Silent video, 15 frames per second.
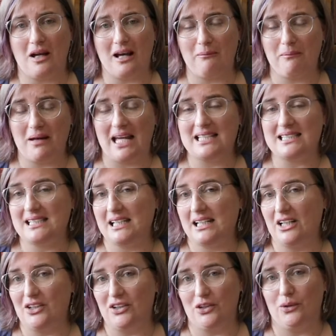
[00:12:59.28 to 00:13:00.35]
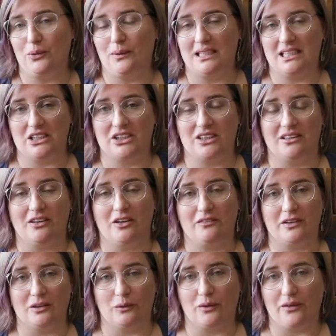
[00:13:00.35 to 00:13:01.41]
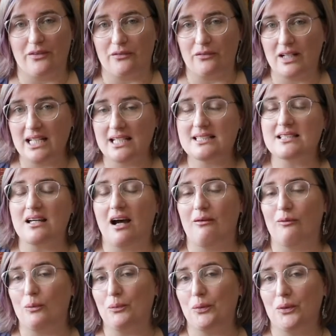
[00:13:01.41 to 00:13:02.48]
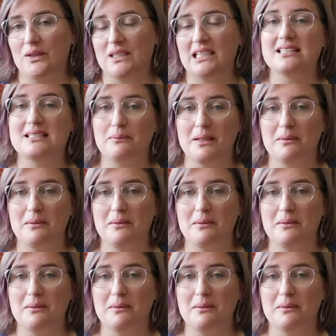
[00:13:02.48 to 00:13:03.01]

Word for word: amazing new edition of The Lord of the Rings. I will put some